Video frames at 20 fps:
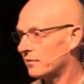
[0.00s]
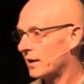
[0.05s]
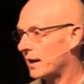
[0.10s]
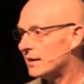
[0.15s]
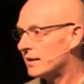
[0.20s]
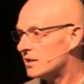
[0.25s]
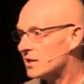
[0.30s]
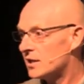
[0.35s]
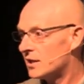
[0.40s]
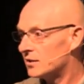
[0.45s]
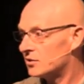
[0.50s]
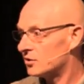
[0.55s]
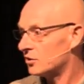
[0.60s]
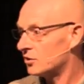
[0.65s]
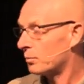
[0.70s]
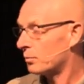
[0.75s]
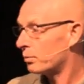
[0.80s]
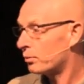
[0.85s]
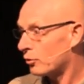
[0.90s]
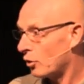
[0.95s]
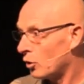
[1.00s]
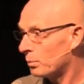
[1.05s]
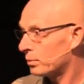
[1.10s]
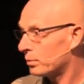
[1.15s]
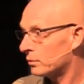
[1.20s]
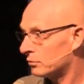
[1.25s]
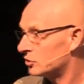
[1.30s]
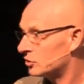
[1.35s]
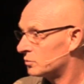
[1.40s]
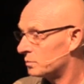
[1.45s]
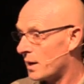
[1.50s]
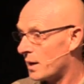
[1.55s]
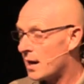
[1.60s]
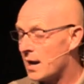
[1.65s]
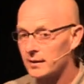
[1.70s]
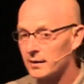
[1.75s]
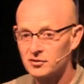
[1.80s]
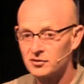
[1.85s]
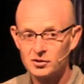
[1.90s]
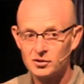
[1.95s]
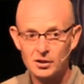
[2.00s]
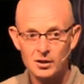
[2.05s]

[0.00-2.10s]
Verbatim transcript: I think it's an appropriate response